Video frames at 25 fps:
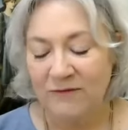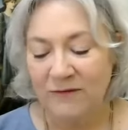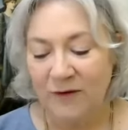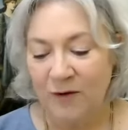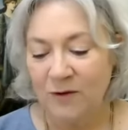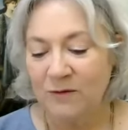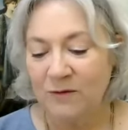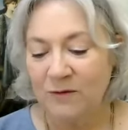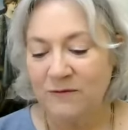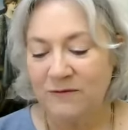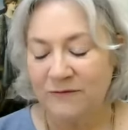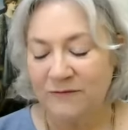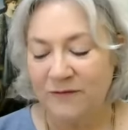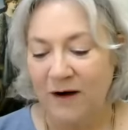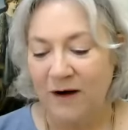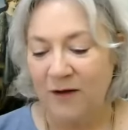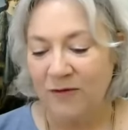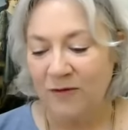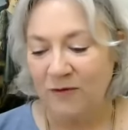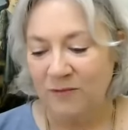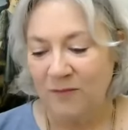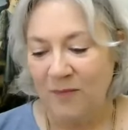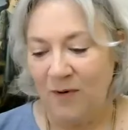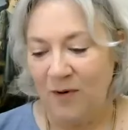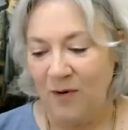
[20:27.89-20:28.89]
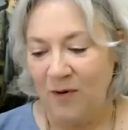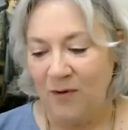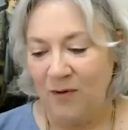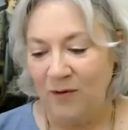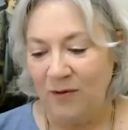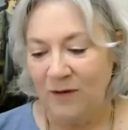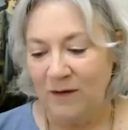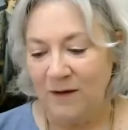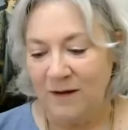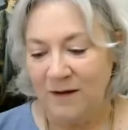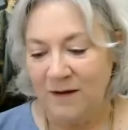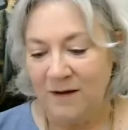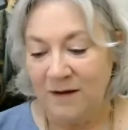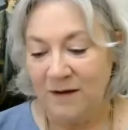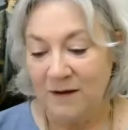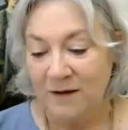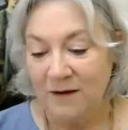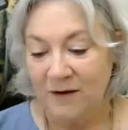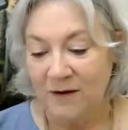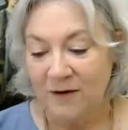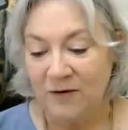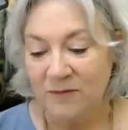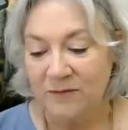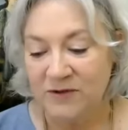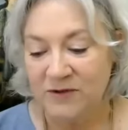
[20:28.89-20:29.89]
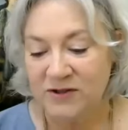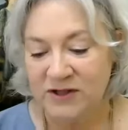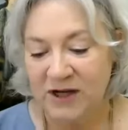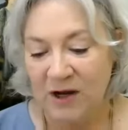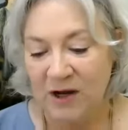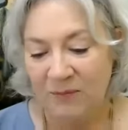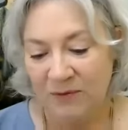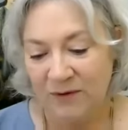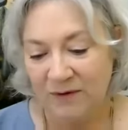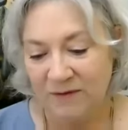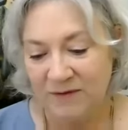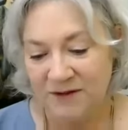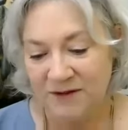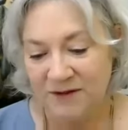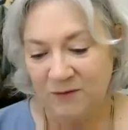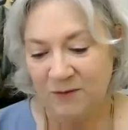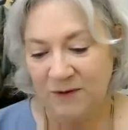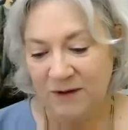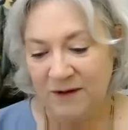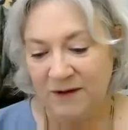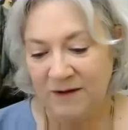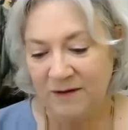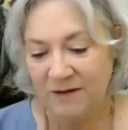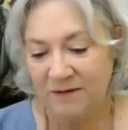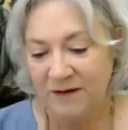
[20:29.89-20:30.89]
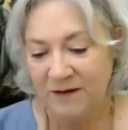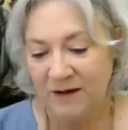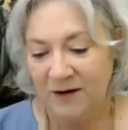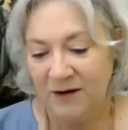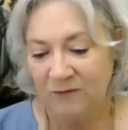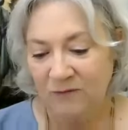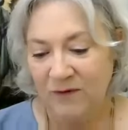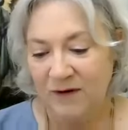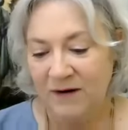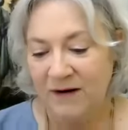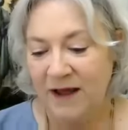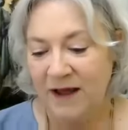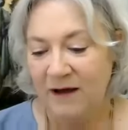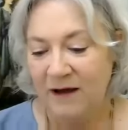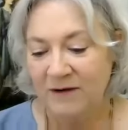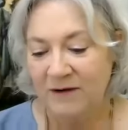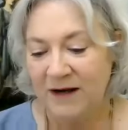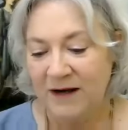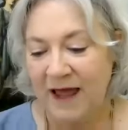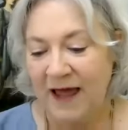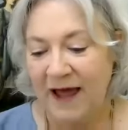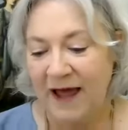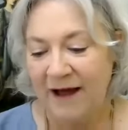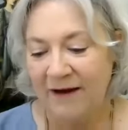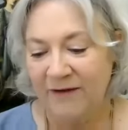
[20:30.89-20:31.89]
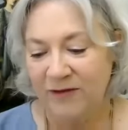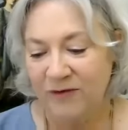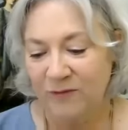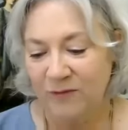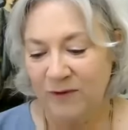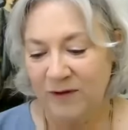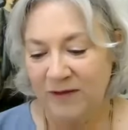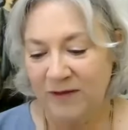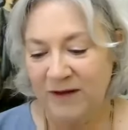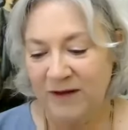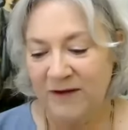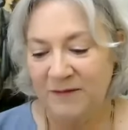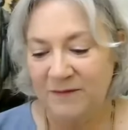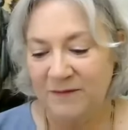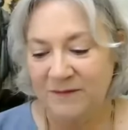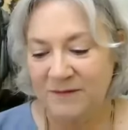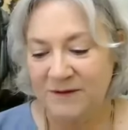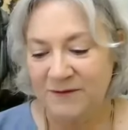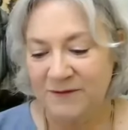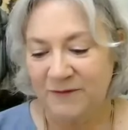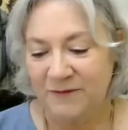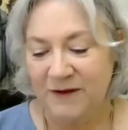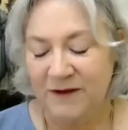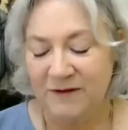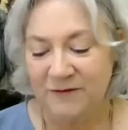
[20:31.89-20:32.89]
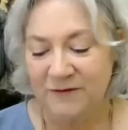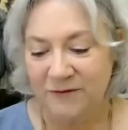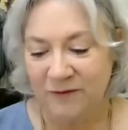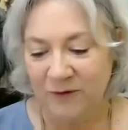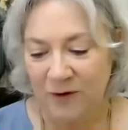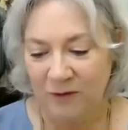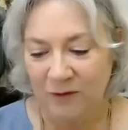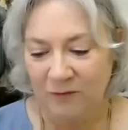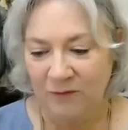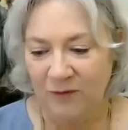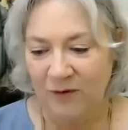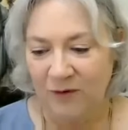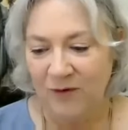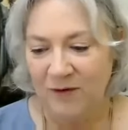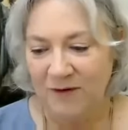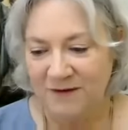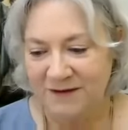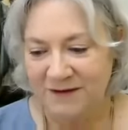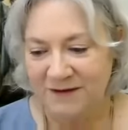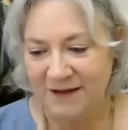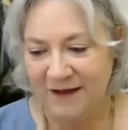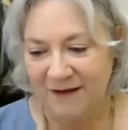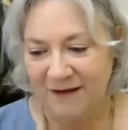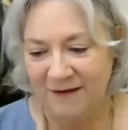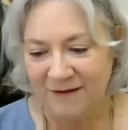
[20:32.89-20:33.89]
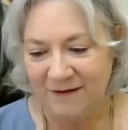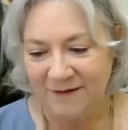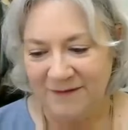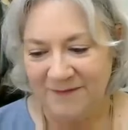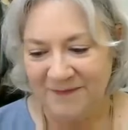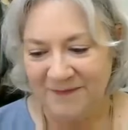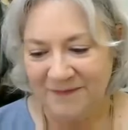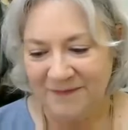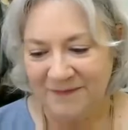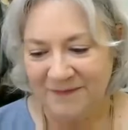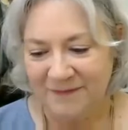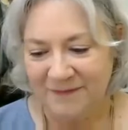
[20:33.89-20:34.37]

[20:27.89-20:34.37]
old Father Mole, whom shepherds quill, renowned hath with hymns fit for a rural skill.